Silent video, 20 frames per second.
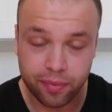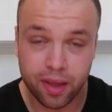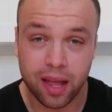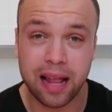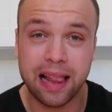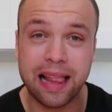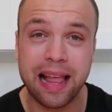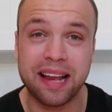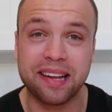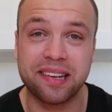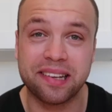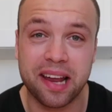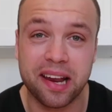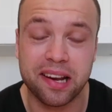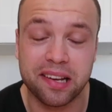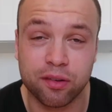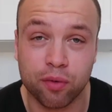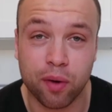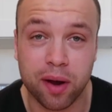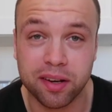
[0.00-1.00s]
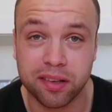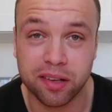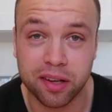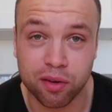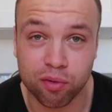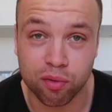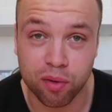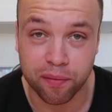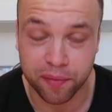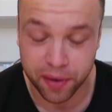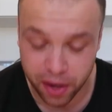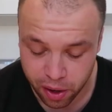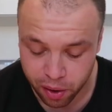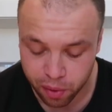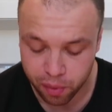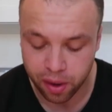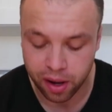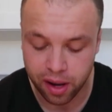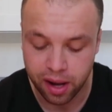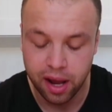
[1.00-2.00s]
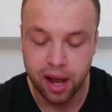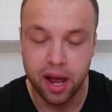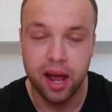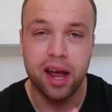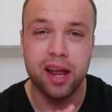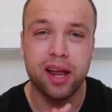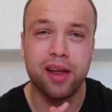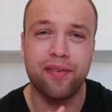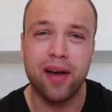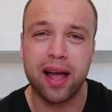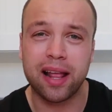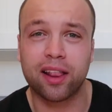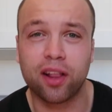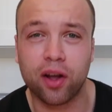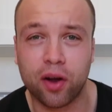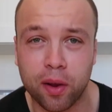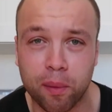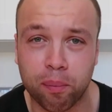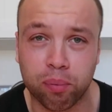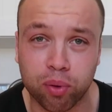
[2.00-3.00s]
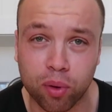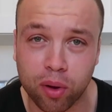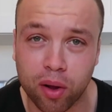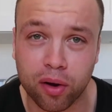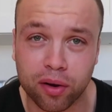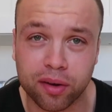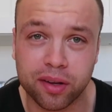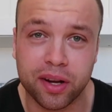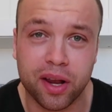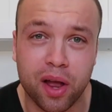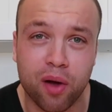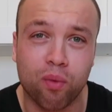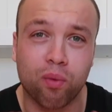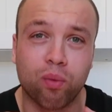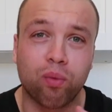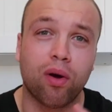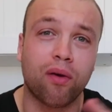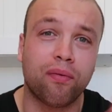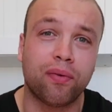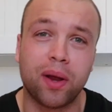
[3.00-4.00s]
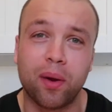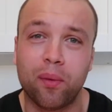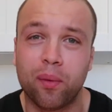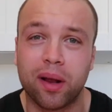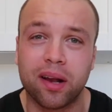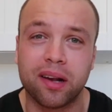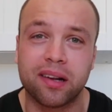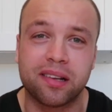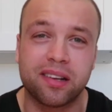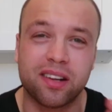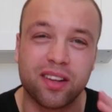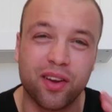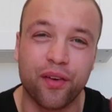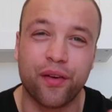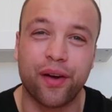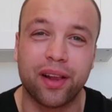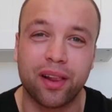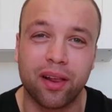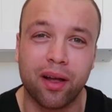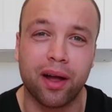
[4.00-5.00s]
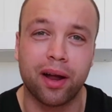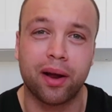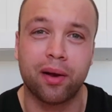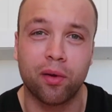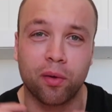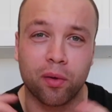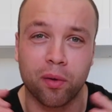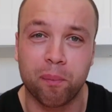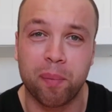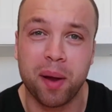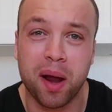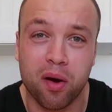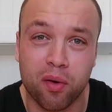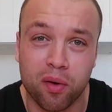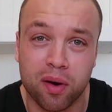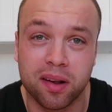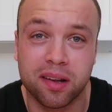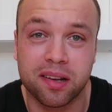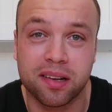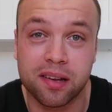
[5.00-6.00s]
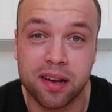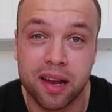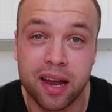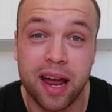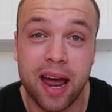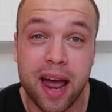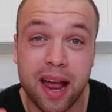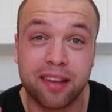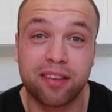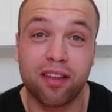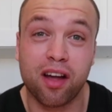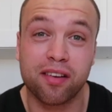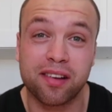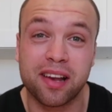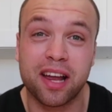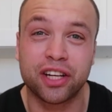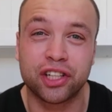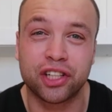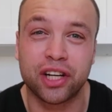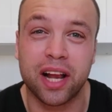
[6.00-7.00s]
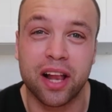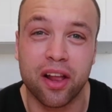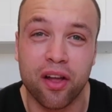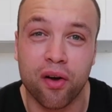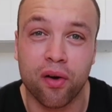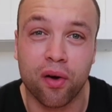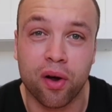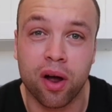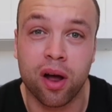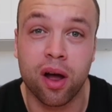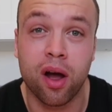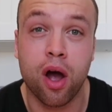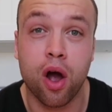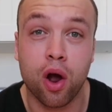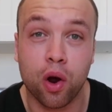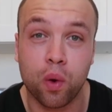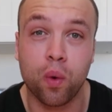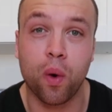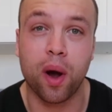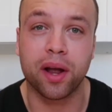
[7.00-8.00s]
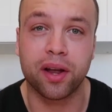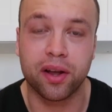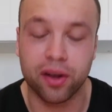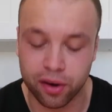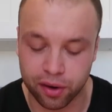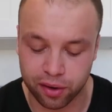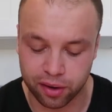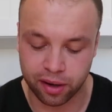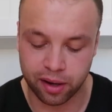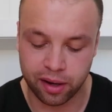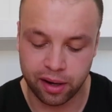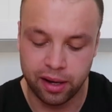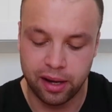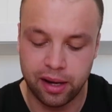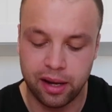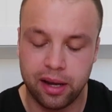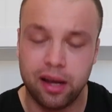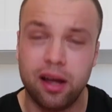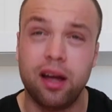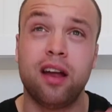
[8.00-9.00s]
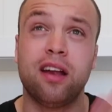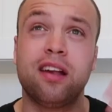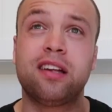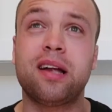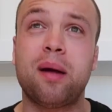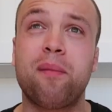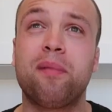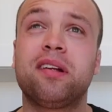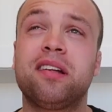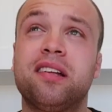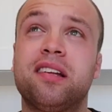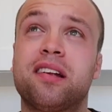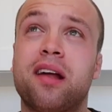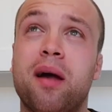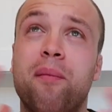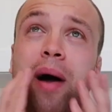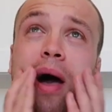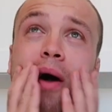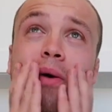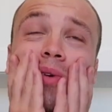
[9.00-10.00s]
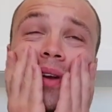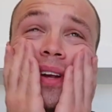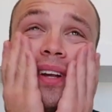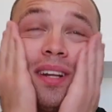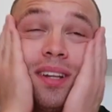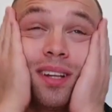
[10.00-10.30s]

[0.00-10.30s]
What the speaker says: let's get straight to the review. You've had a look at the product, you know roughly what it's looking like, and on appearance, it does actually look quite good. Summer's come out,